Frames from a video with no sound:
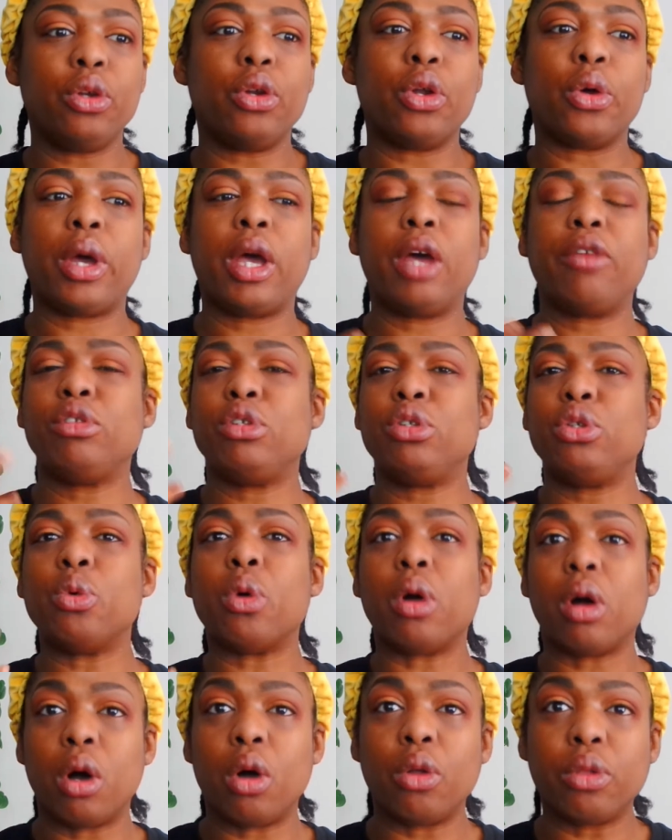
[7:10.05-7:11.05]
You don't have to
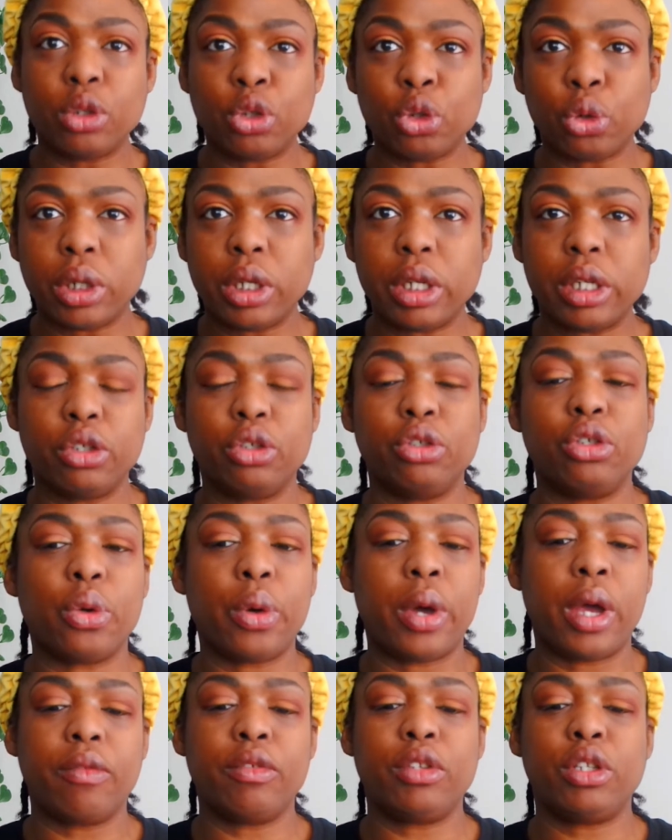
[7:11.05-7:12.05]
do all the trends. You
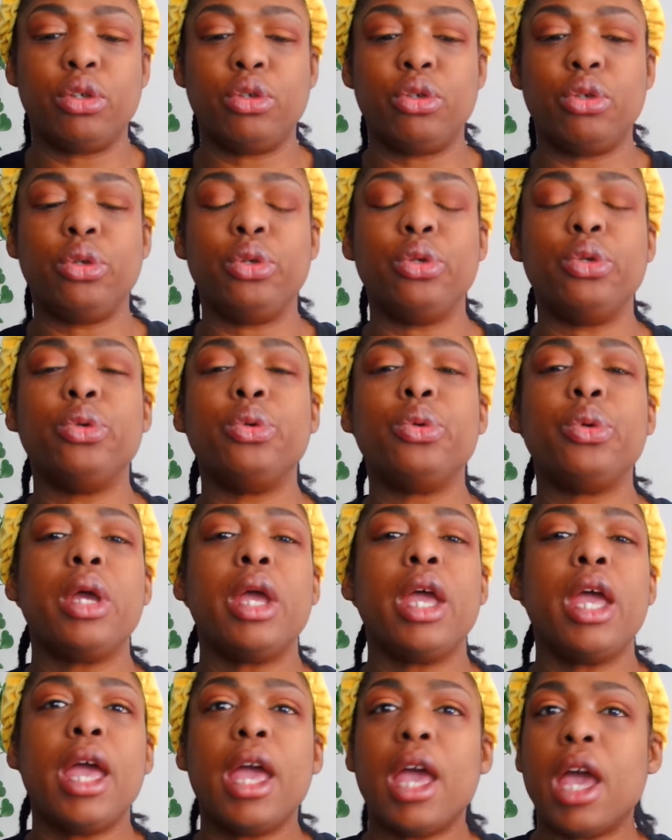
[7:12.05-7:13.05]
don't have to do
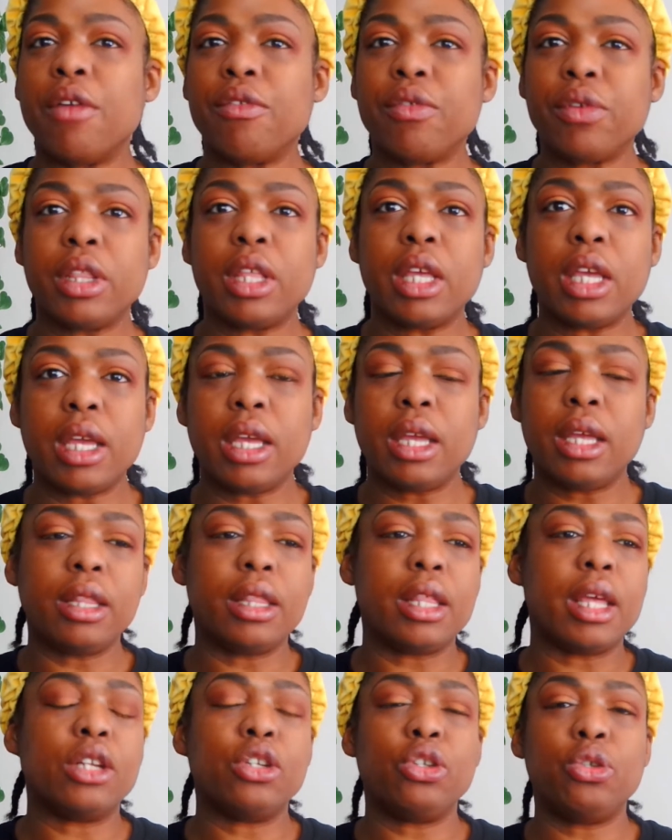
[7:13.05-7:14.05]
everything
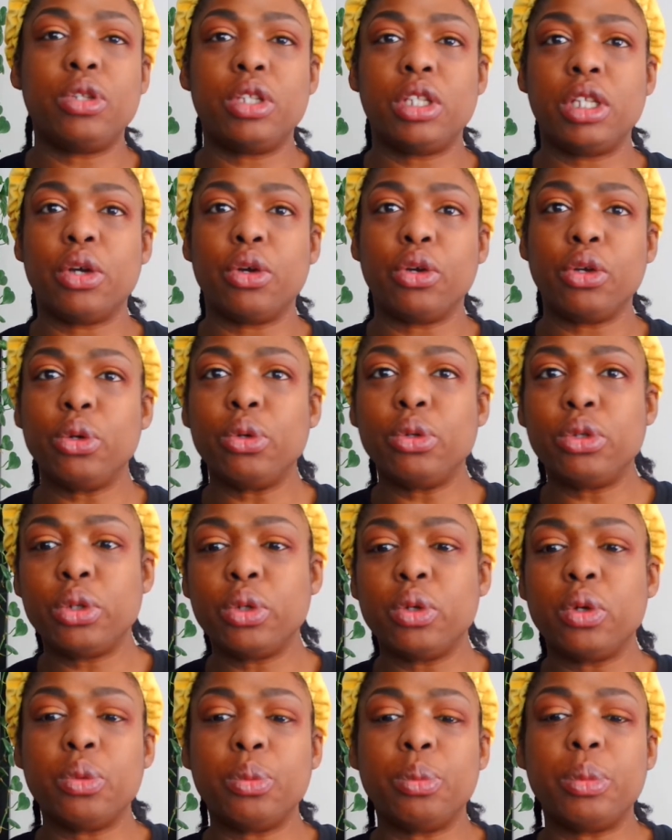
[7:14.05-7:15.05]
that you see on
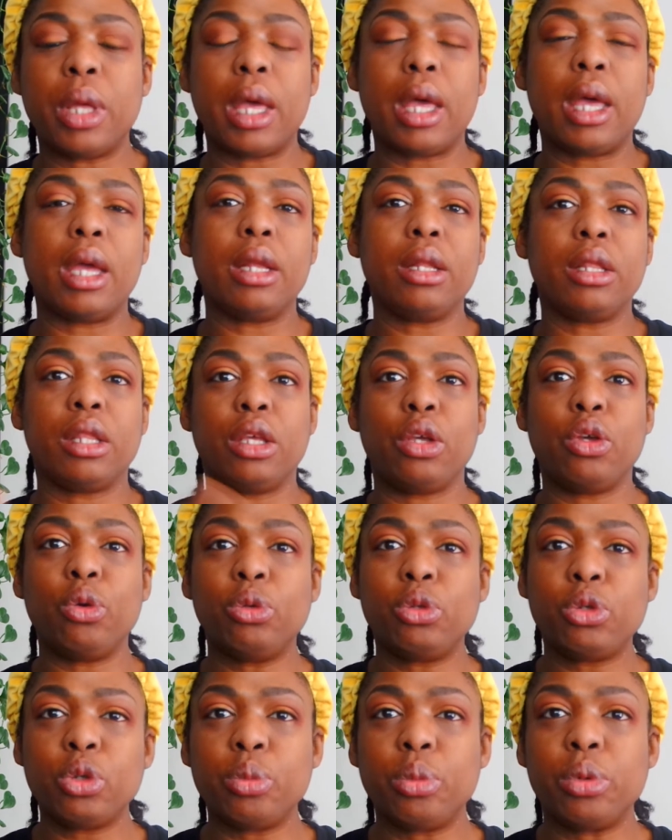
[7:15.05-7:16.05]
YouTube that the
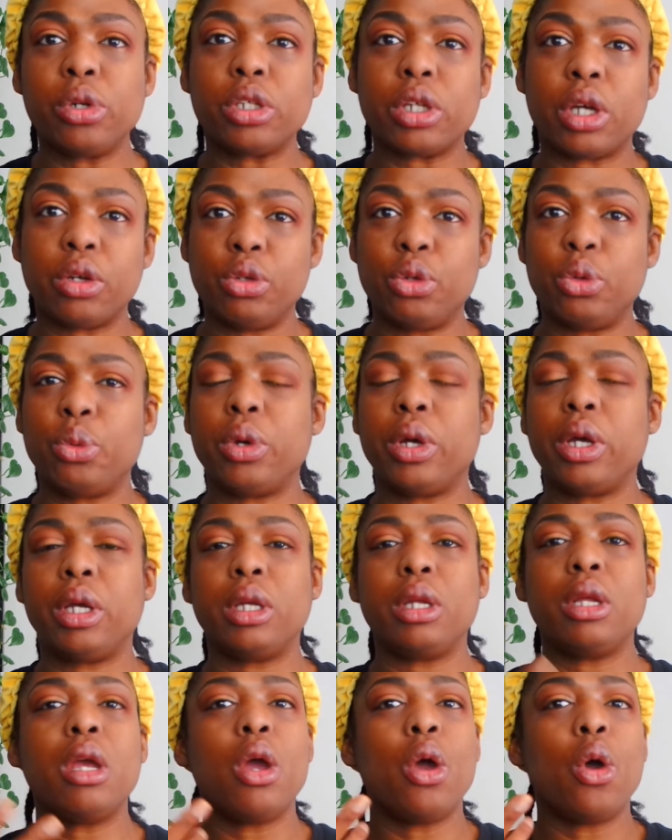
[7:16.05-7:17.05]
YouTubers are
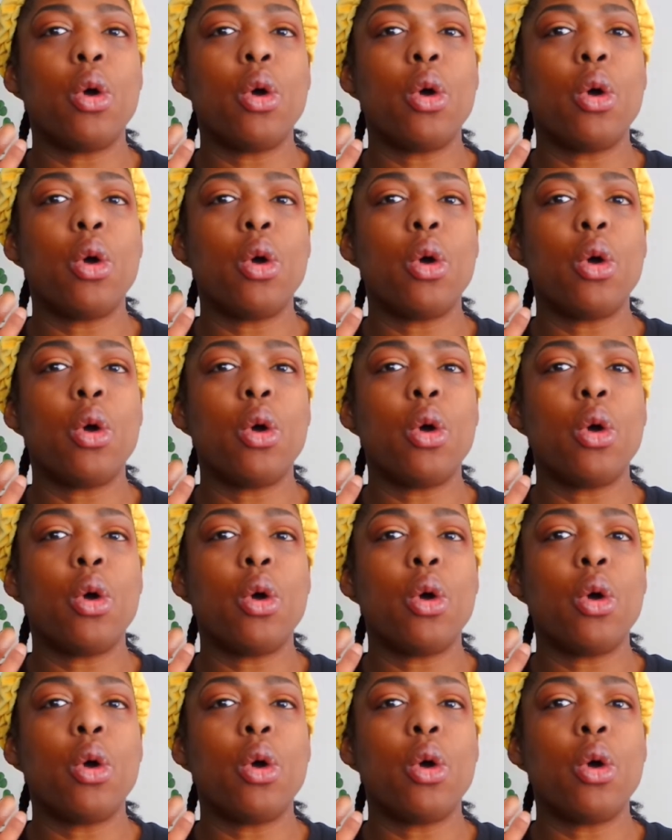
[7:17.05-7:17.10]
doing